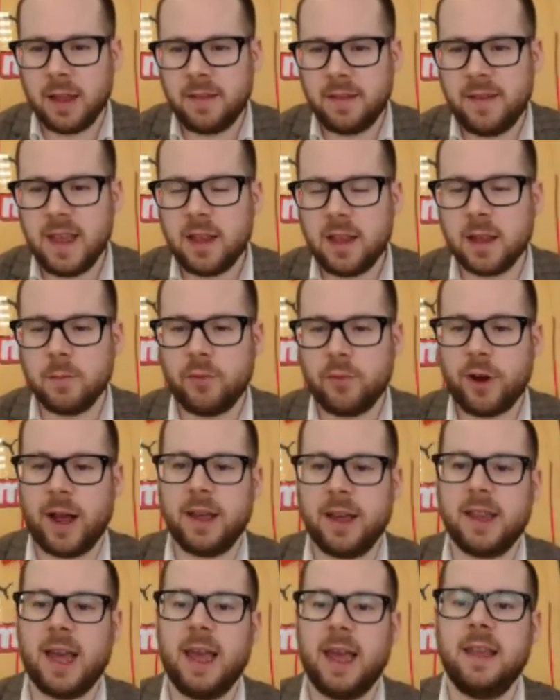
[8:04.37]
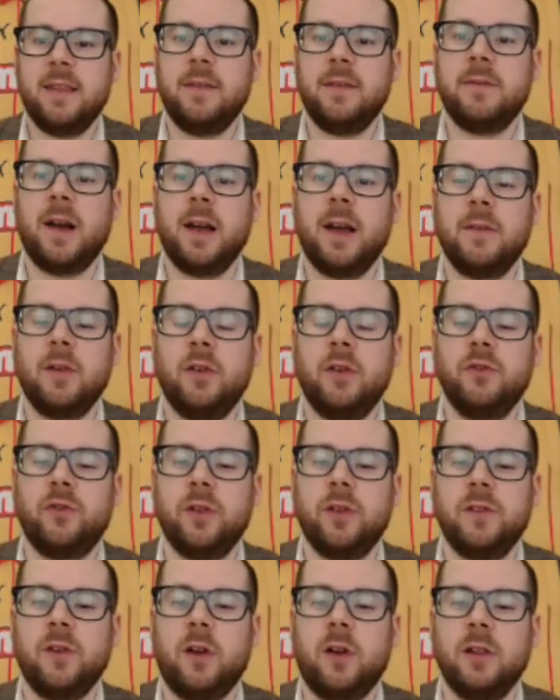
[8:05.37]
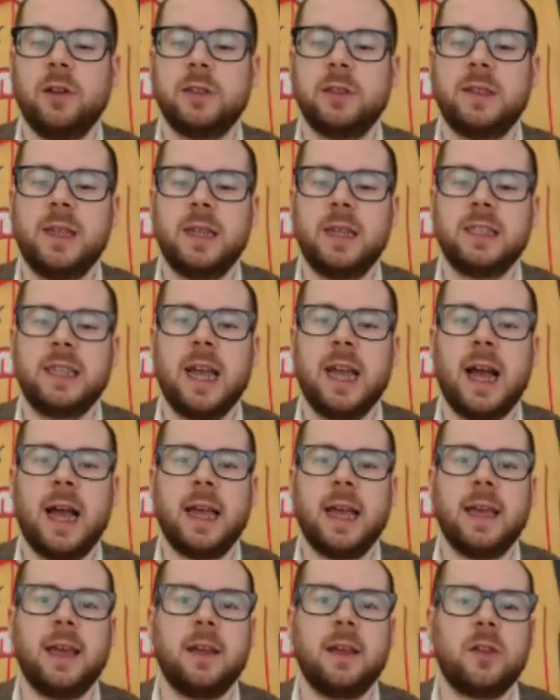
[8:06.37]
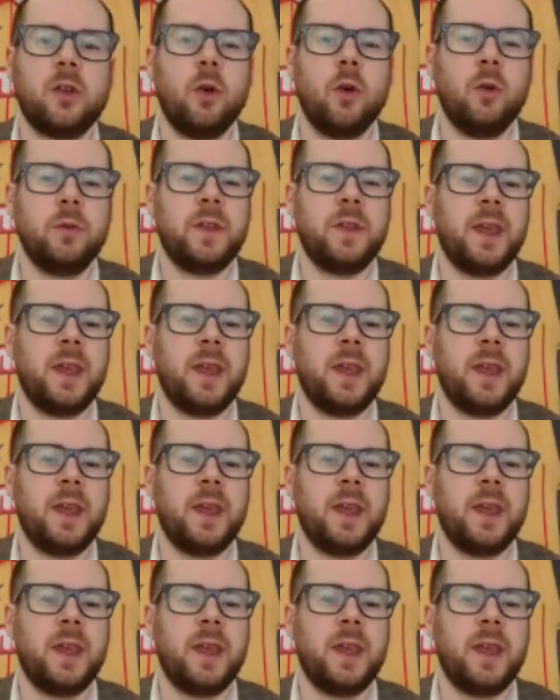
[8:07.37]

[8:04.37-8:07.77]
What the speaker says: decent price at $8,500. This guy is gold.